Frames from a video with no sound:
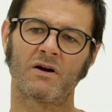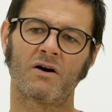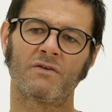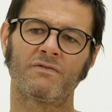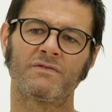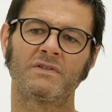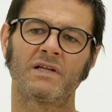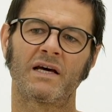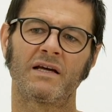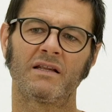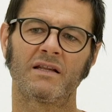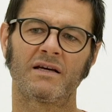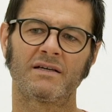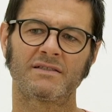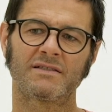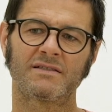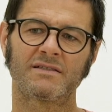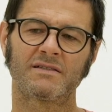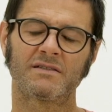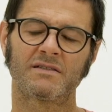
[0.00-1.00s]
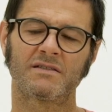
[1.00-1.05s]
often I let